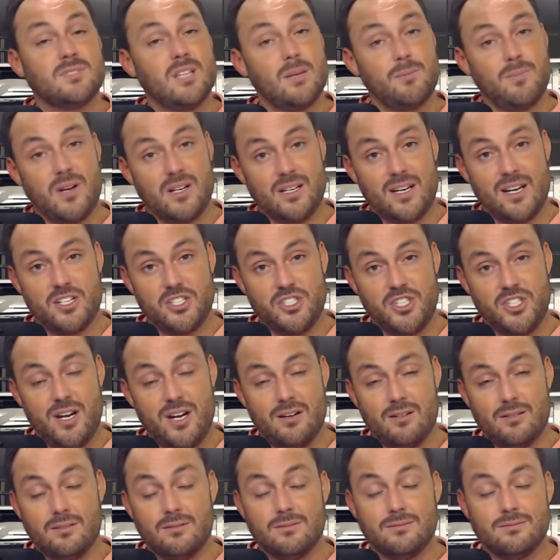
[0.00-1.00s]
podcast
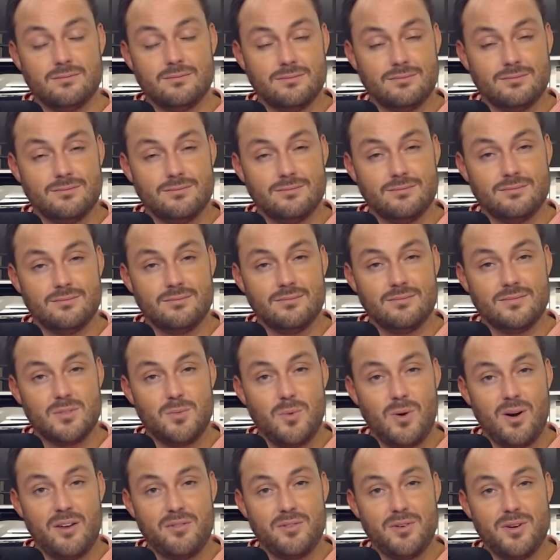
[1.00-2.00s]
channel
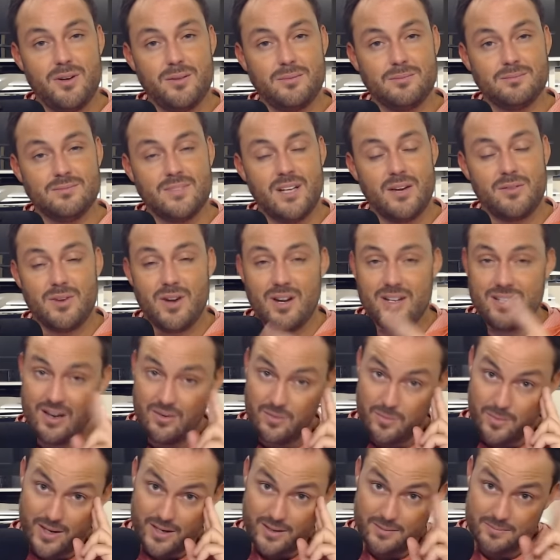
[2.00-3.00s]
tomorrow afternoon. Have a great day,
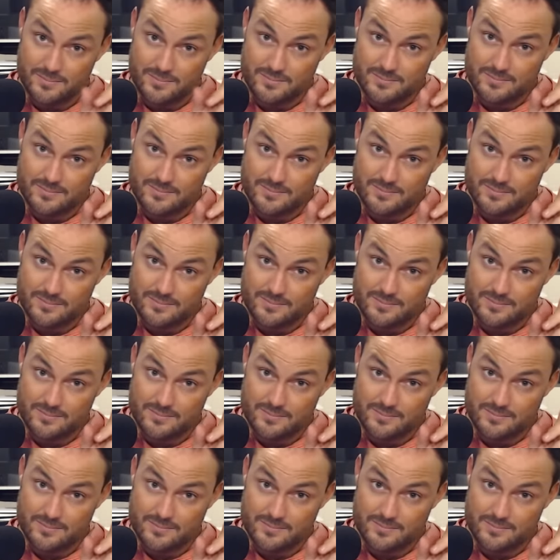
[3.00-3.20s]
everybody.